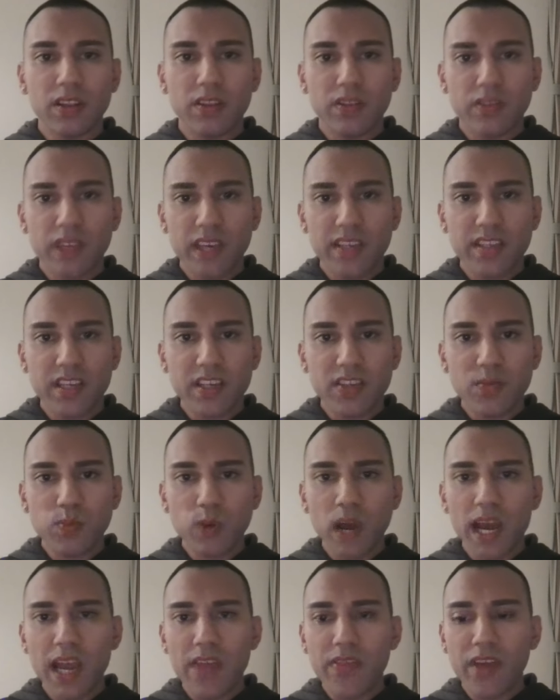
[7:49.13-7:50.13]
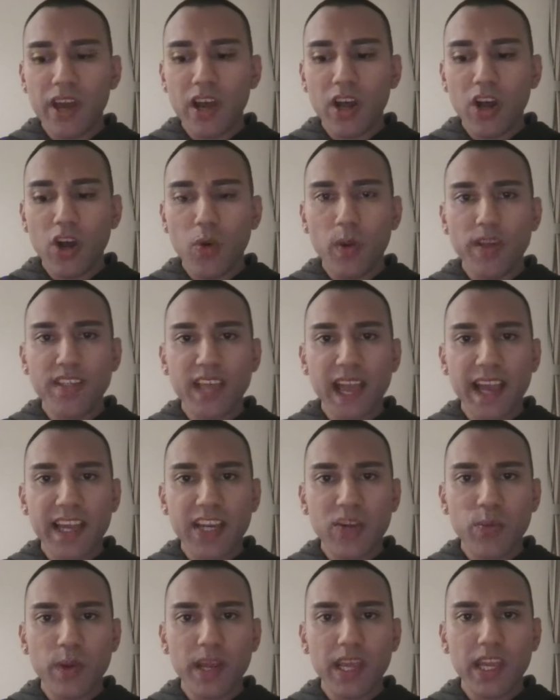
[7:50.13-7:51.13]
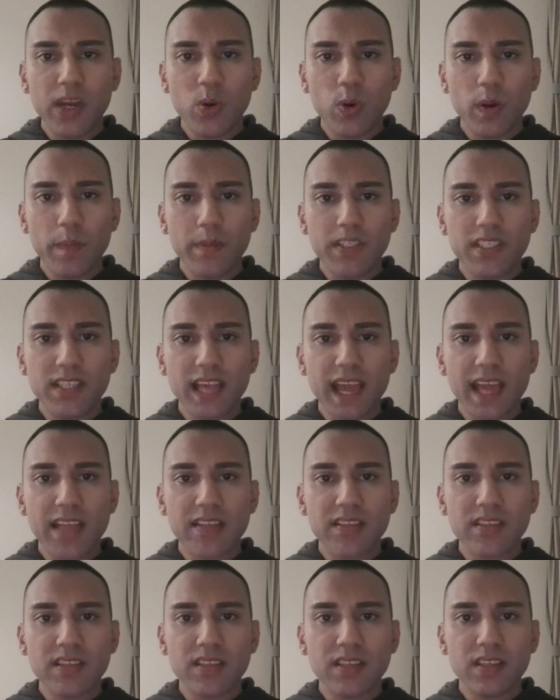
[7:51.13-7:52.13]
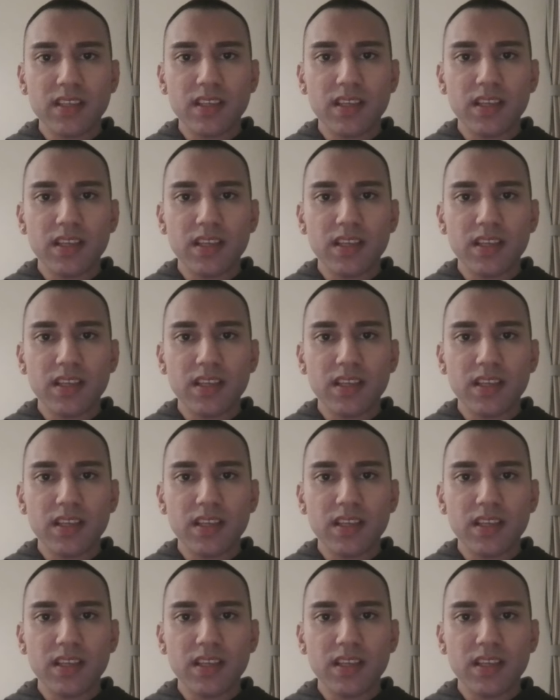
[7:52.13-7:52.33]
This is why they're always angry or upset,